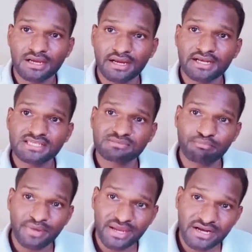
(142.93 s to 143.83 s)
It is
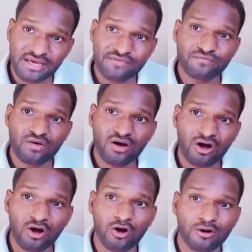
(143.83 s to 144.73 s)
made up
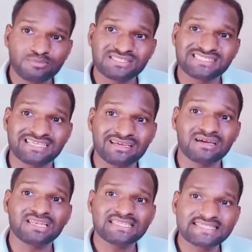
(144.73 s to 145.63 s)
of
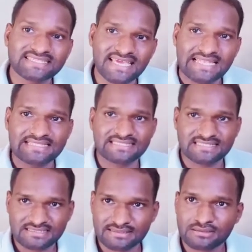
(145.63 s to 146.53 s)
single
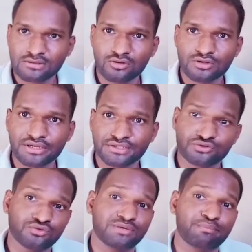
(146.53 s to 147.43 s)
cells. Okay,
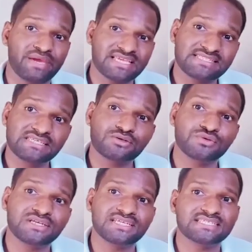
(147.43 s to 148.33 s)
so the basic
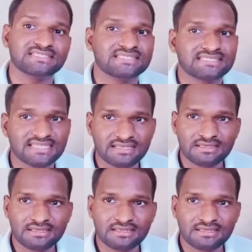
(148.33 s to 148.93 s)
unit is the cell.